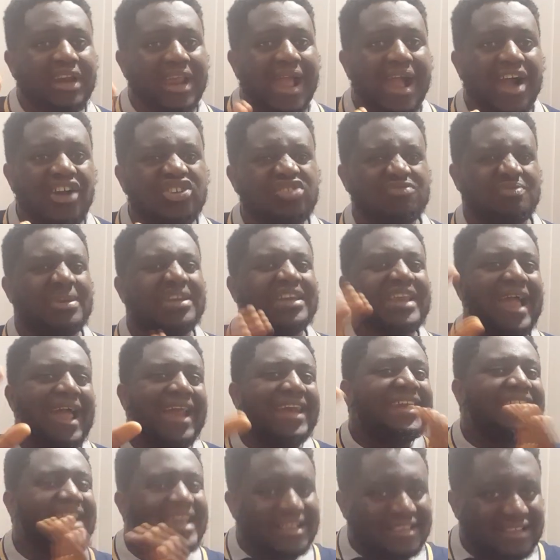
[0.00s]
the housemates
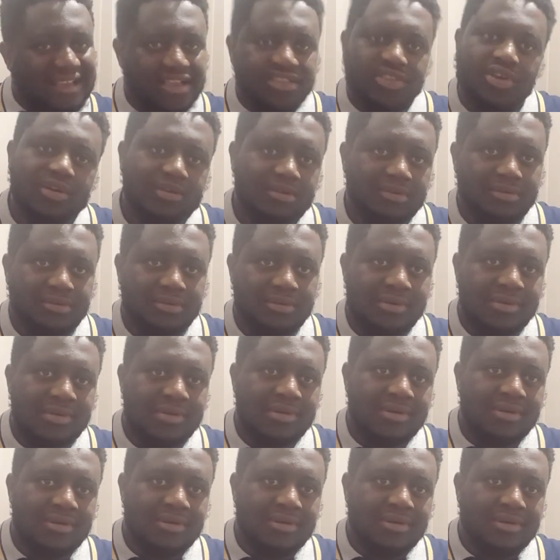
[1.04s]
and hated on.
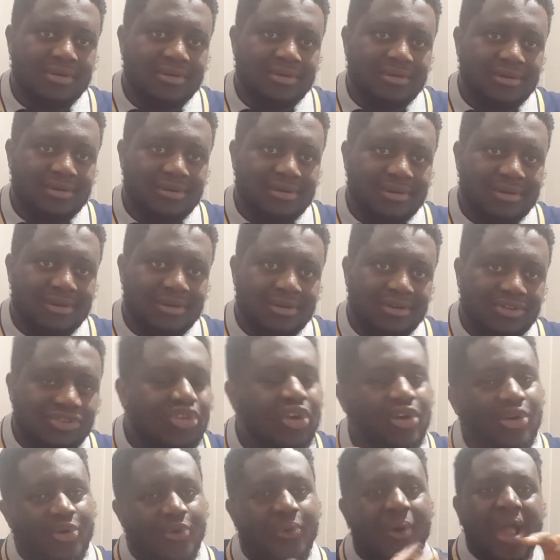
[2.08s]

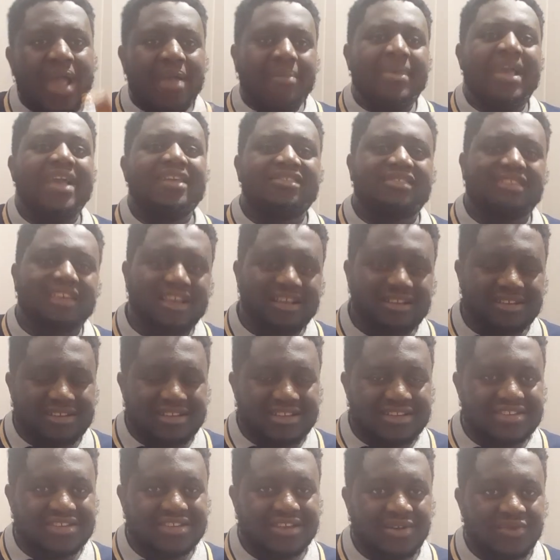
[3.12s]
So why am I saying
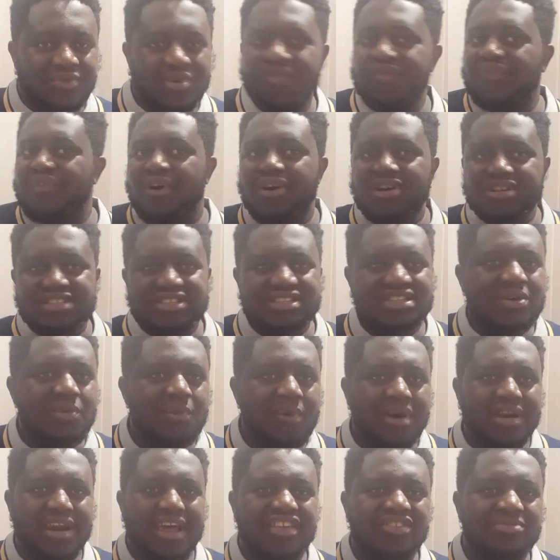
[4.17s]
this? We've all seen
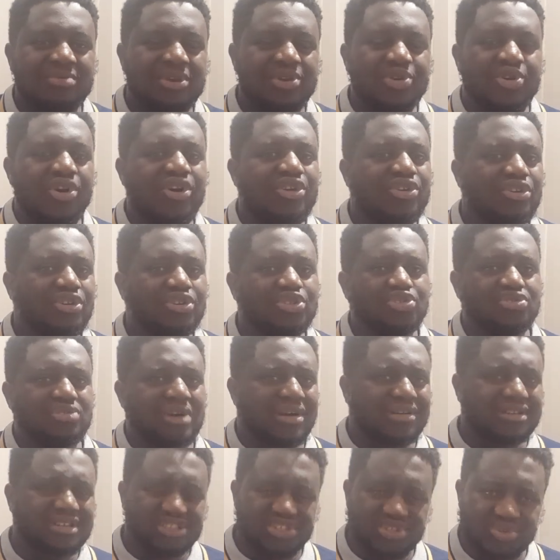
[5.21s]
what has been going on
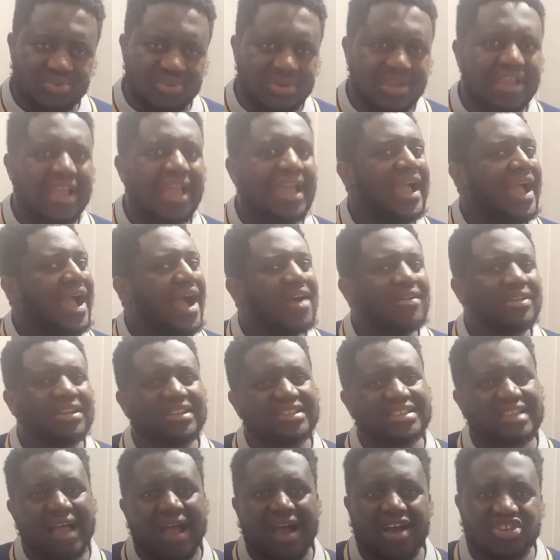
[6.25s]
throughout this week, how
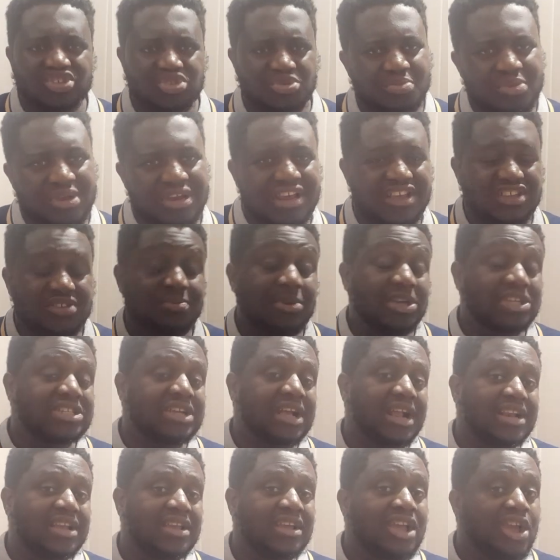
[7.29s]
this housemate,
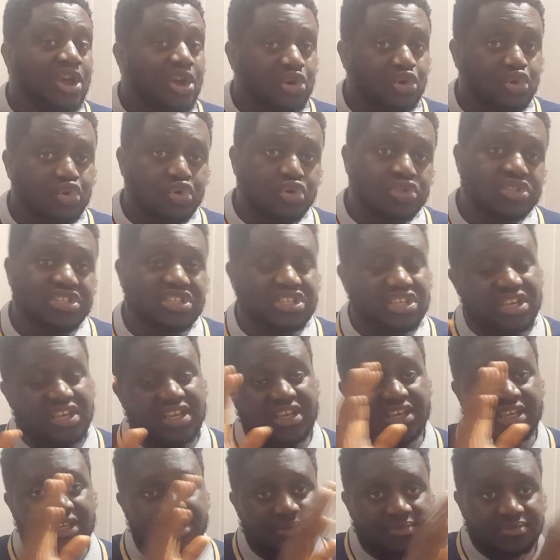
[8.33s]
especially
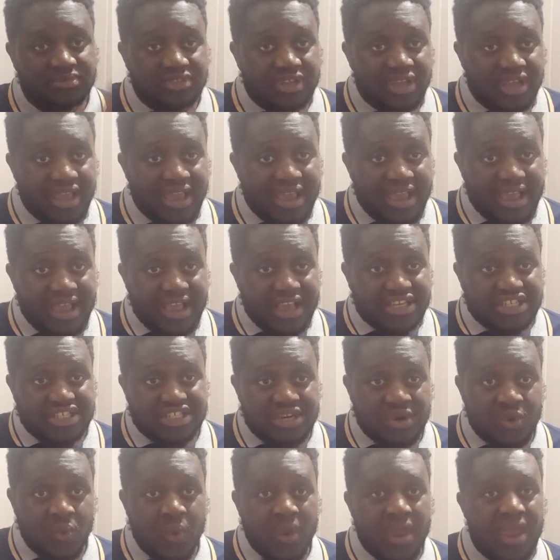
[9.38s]
Ruti,
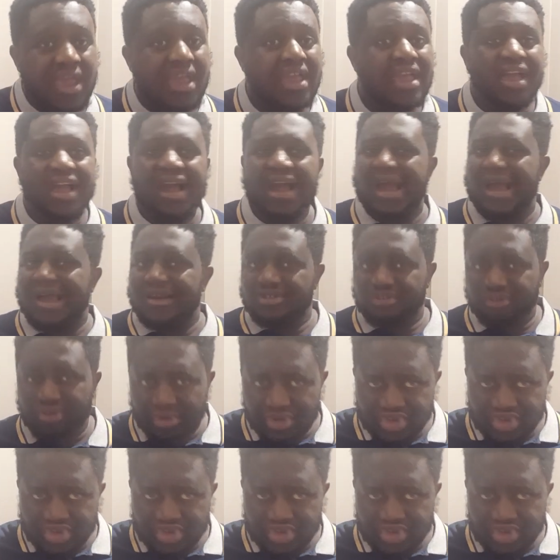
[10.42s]
Chinwe, and